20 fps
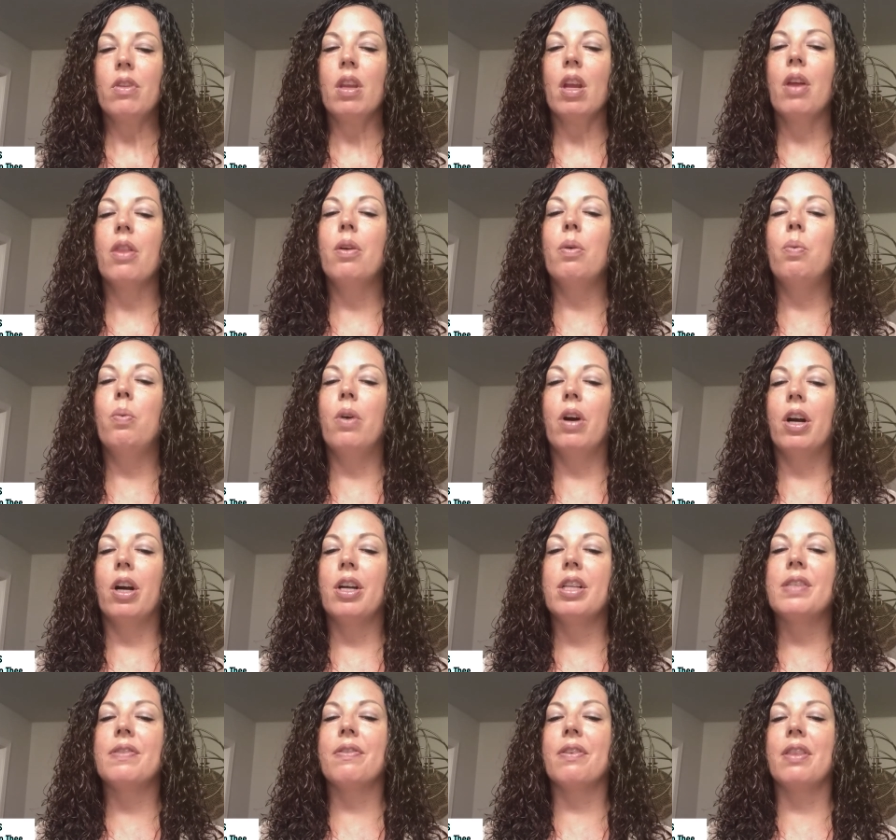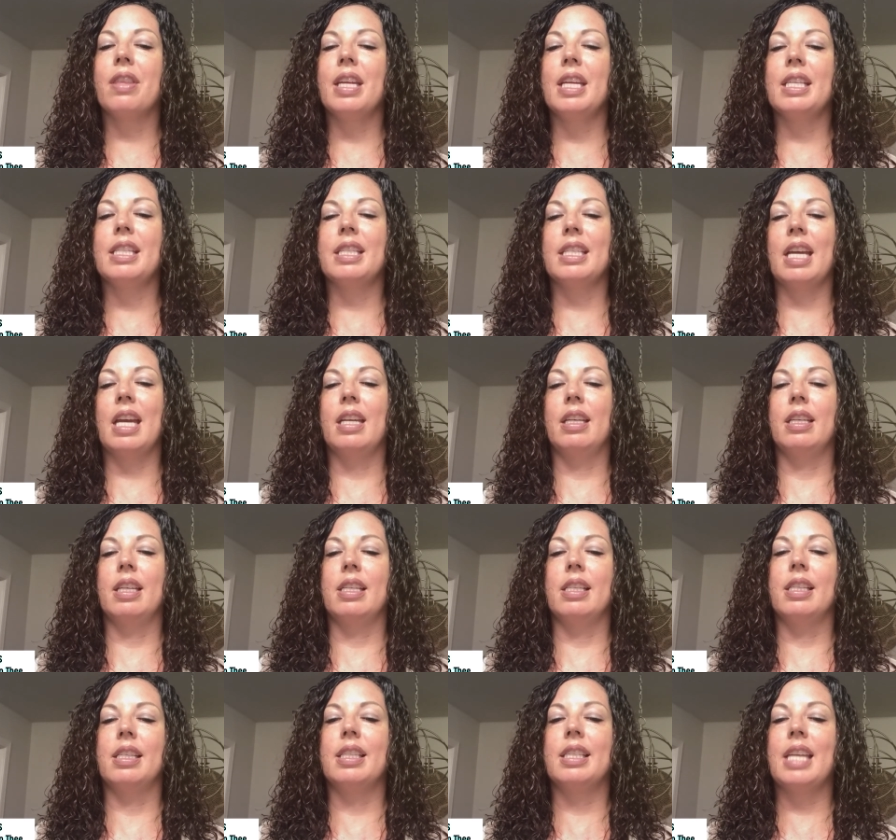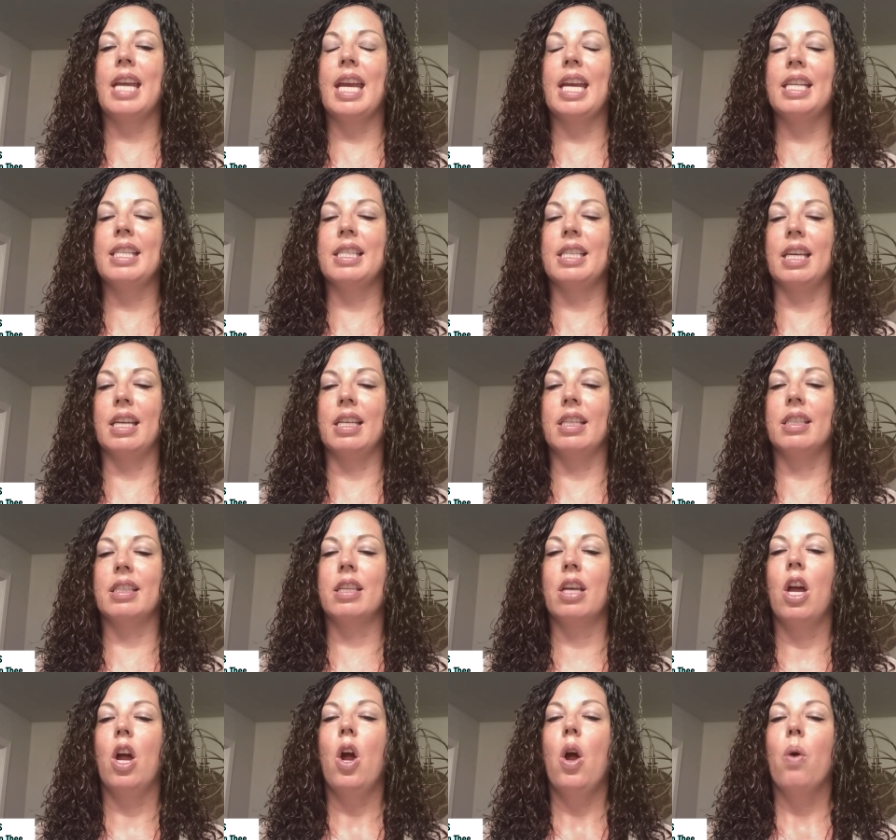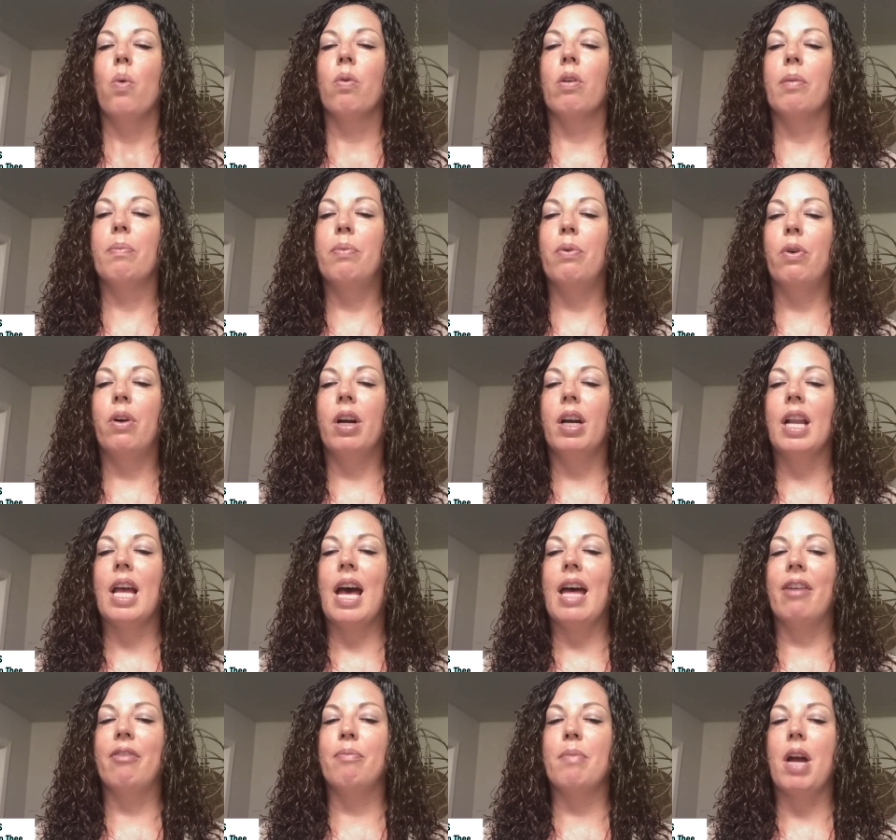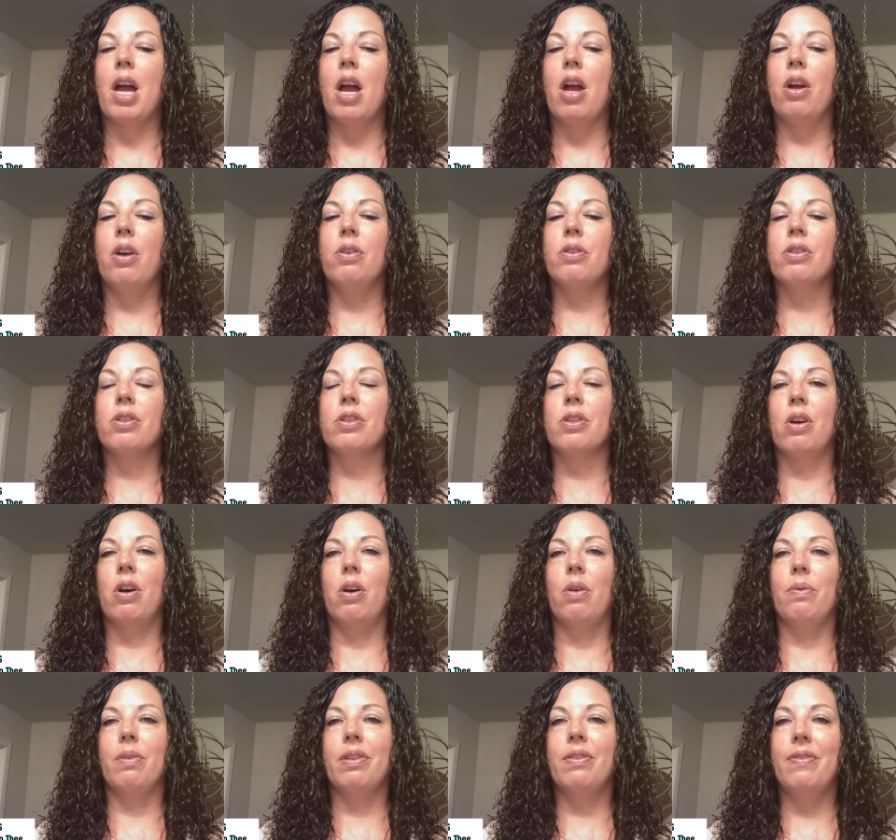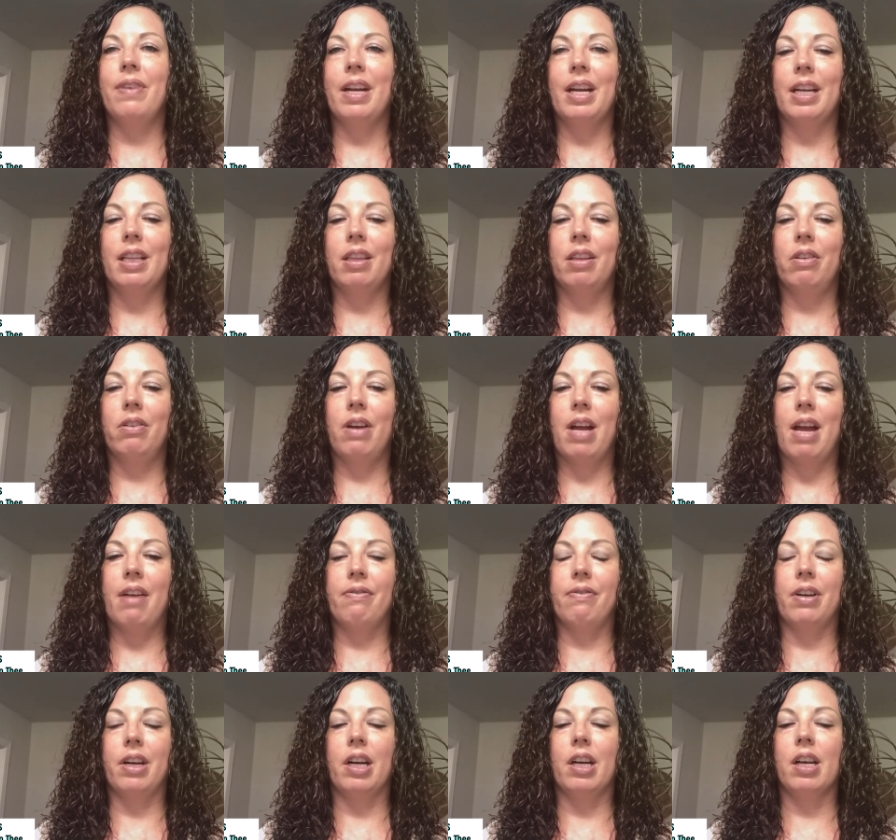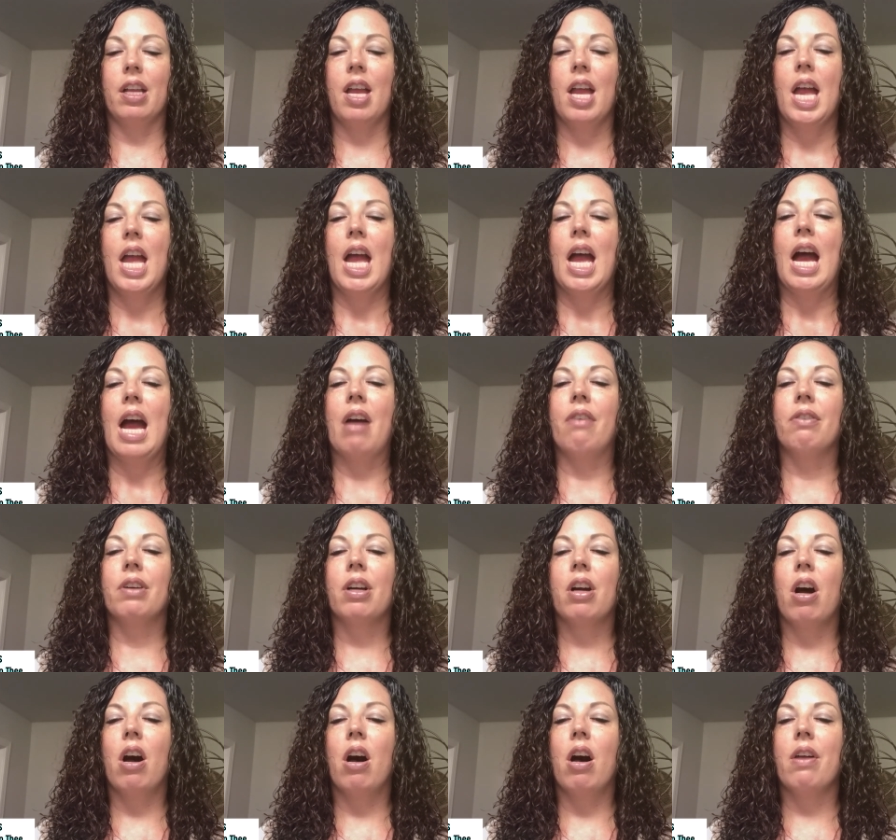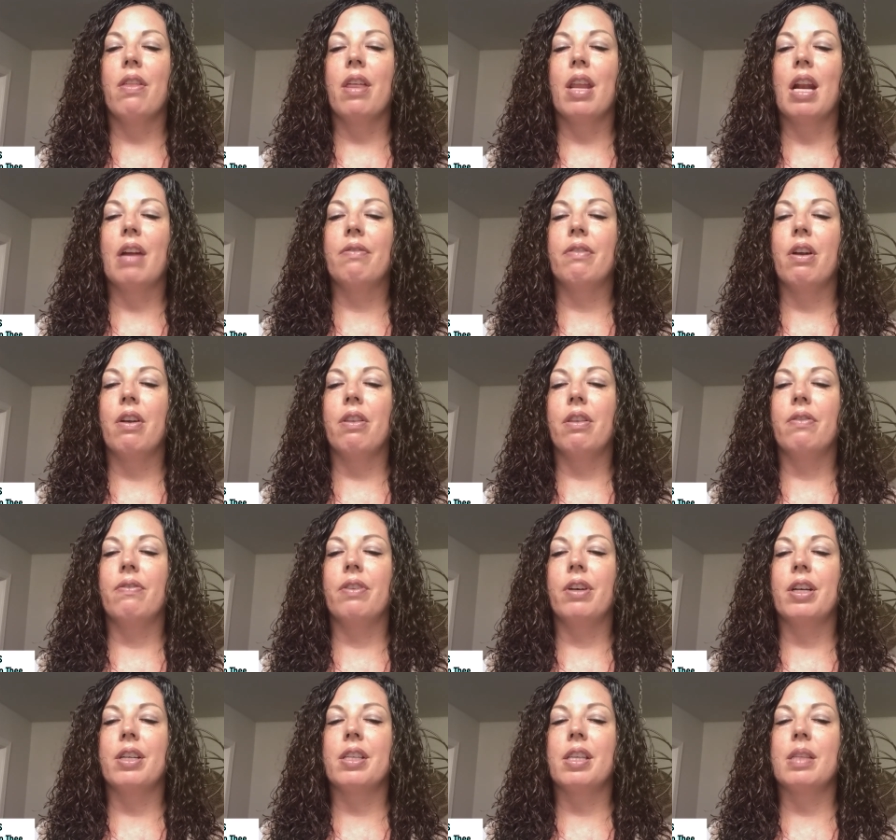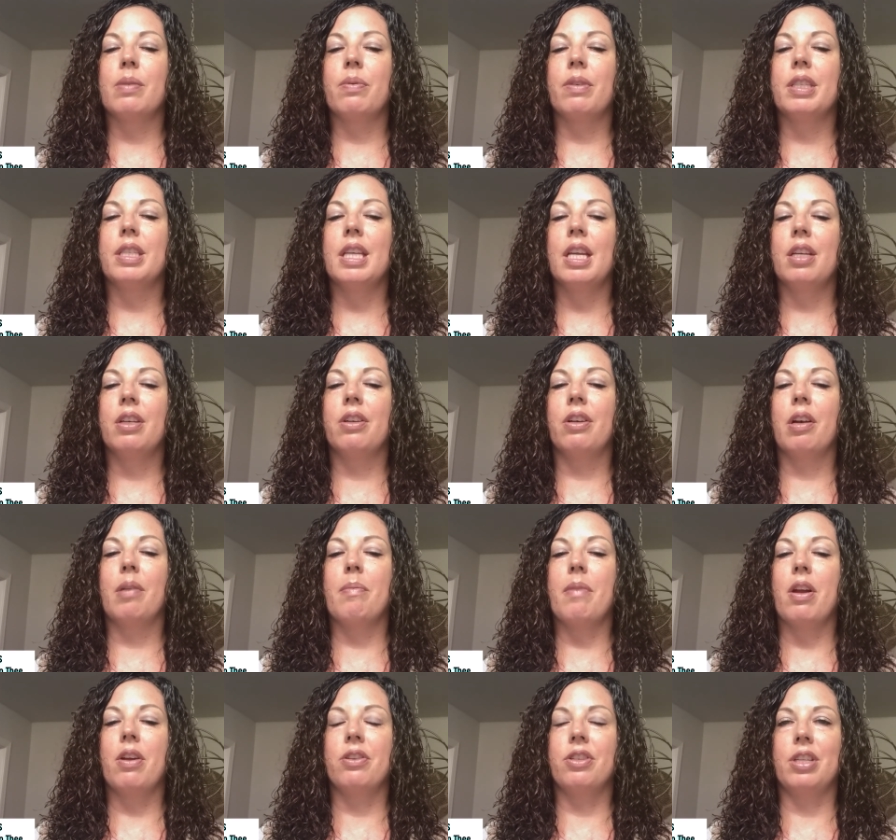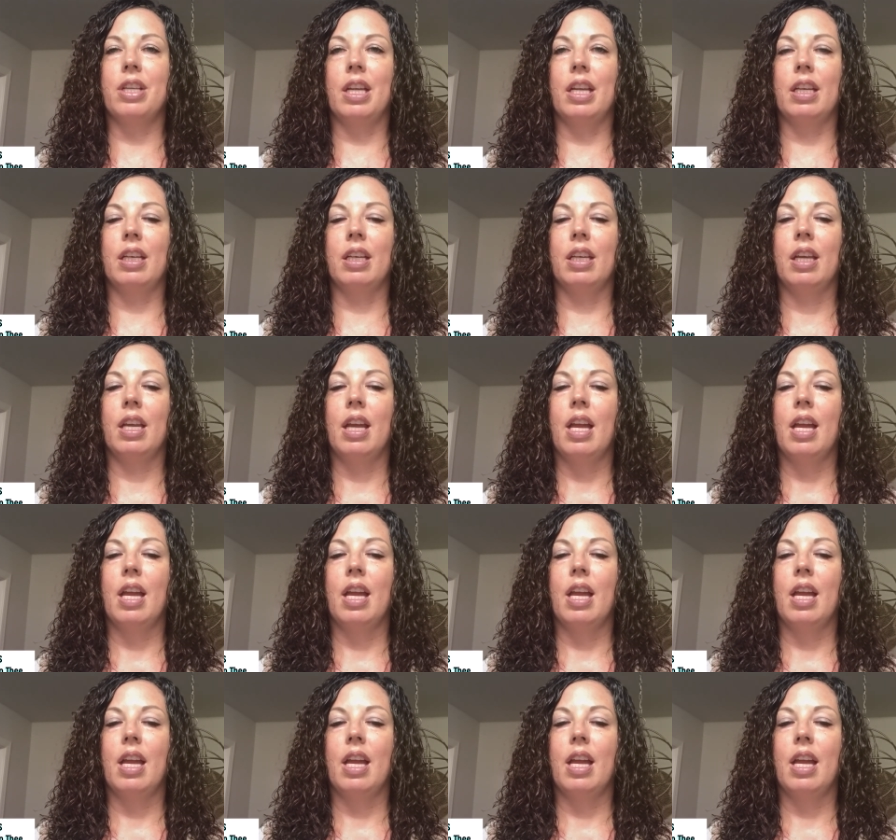The words for these stanzas were born out of my own soul with very little effort. I recall that I wrote the verses with tender emotion.